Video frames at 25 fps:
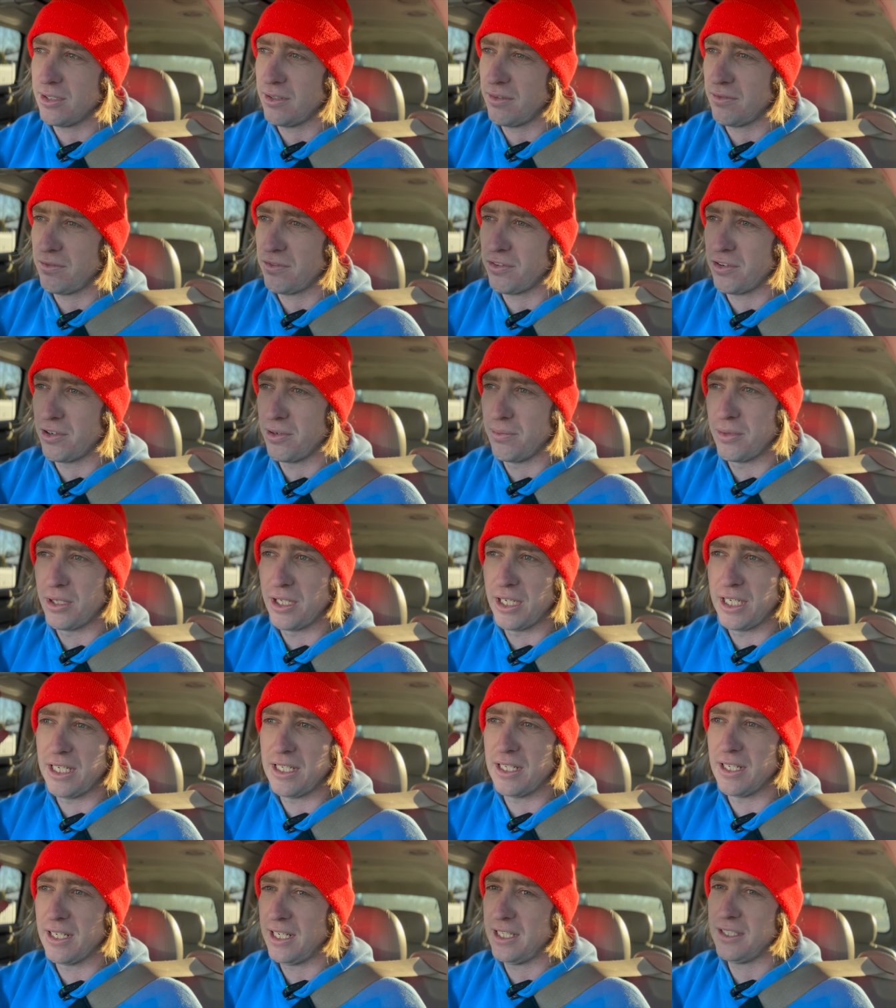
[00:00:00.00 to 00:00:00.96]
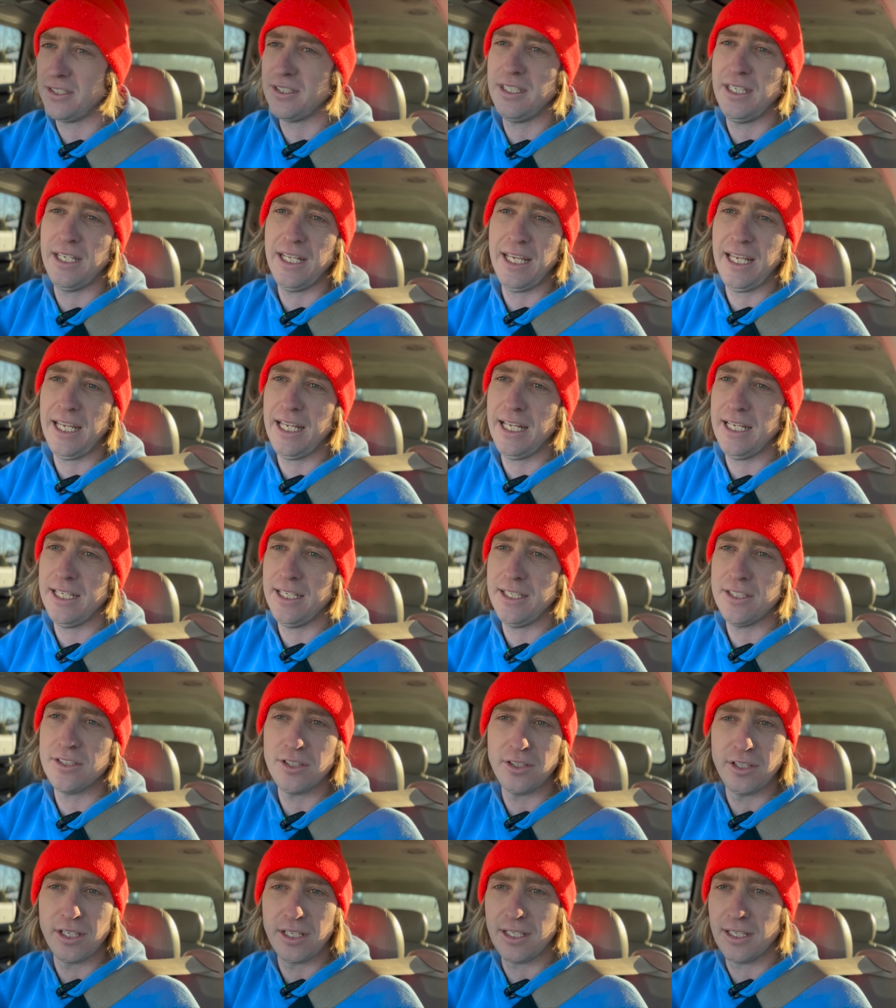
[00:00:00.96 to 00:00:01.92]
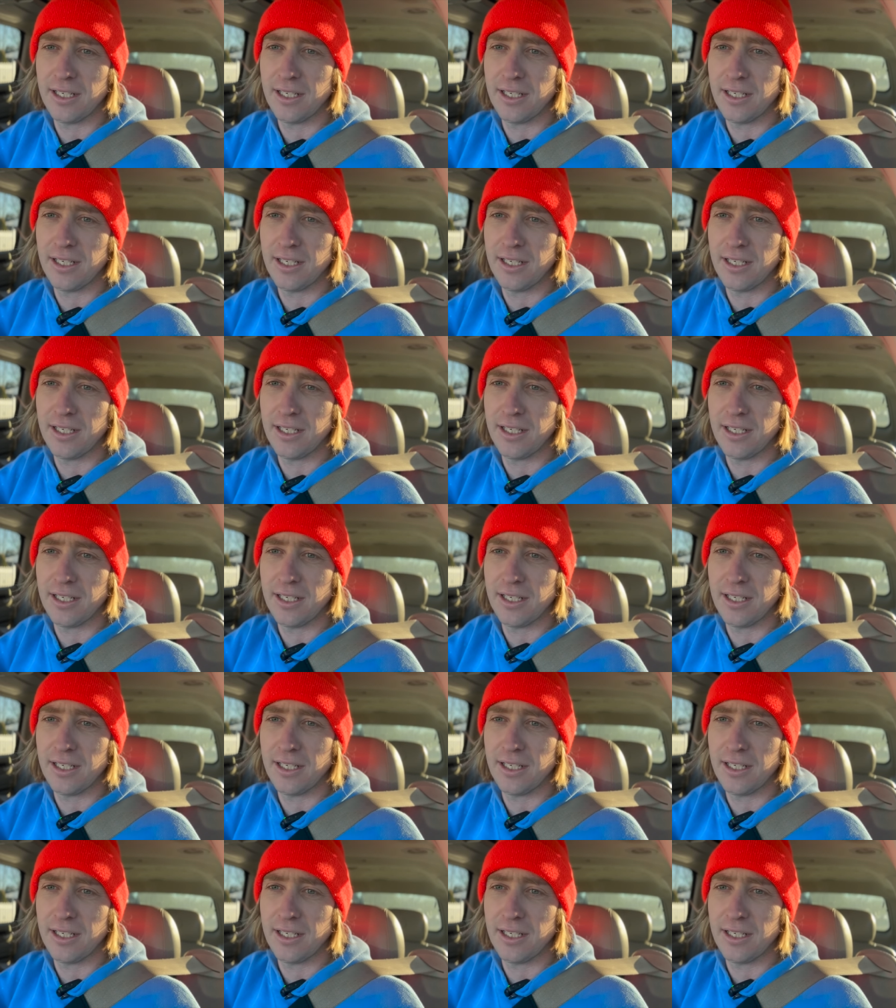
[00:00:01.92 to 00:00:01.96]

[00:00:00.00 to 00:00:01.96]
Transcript: from like 1980 to like